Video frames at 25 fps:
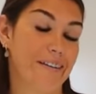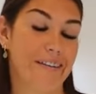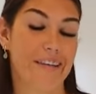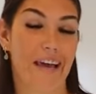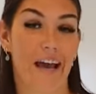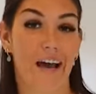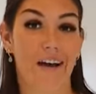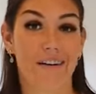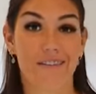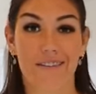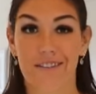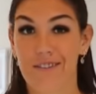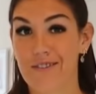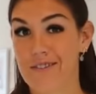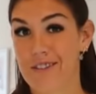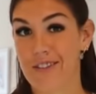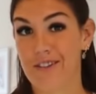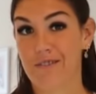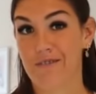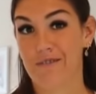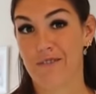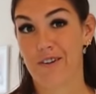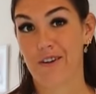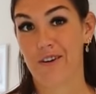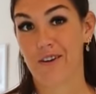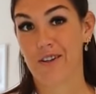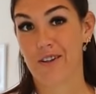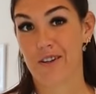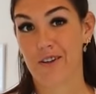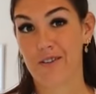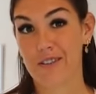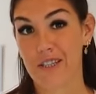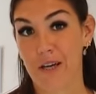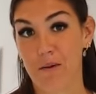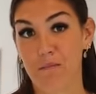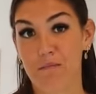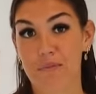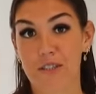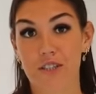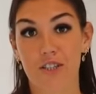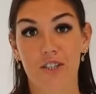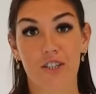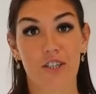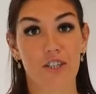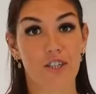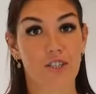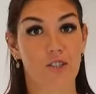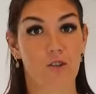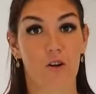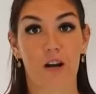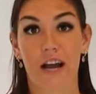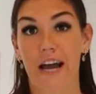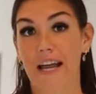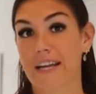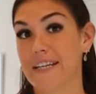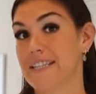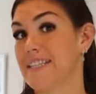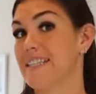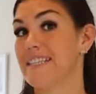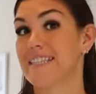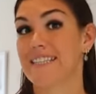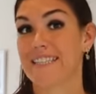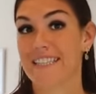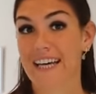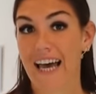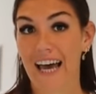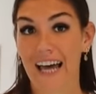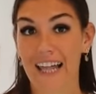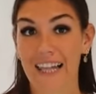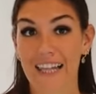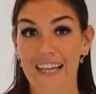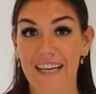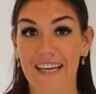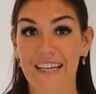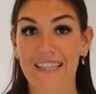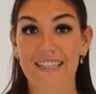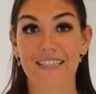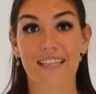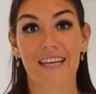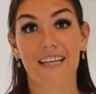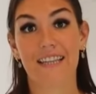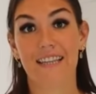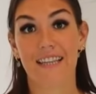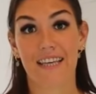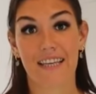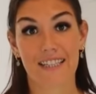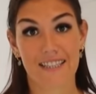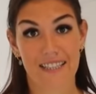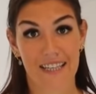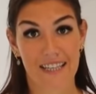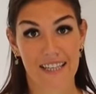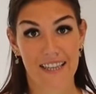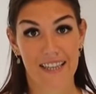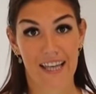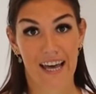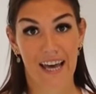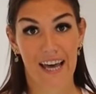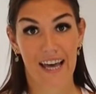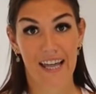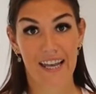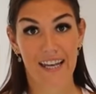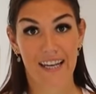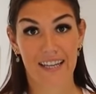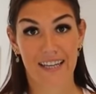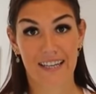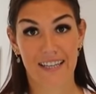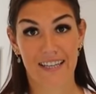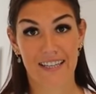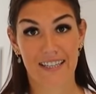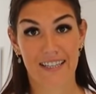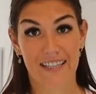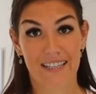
yeah, use it for low temperatures or add it to salads and things like that.